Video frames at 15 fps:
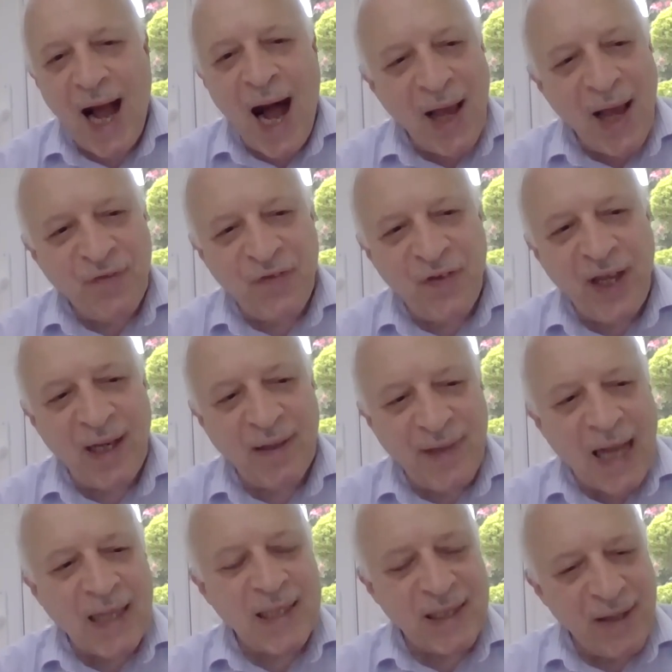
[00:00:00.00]
I feel
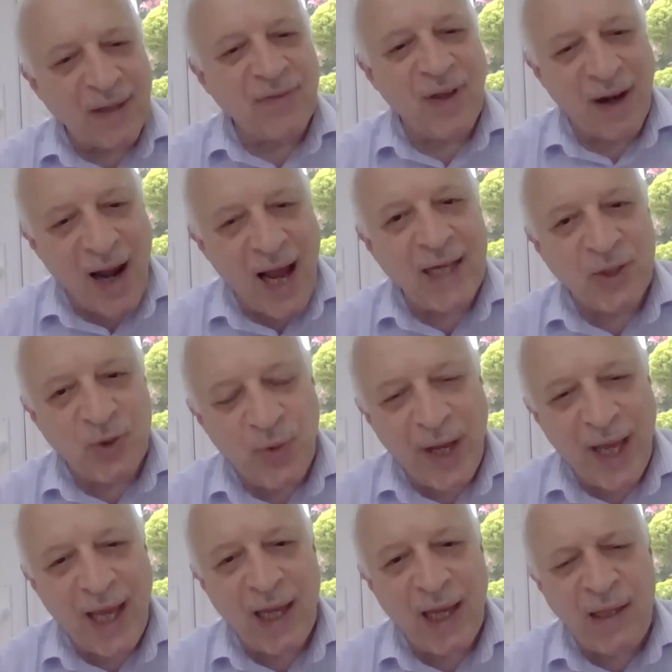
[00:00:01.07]
that's not the right way.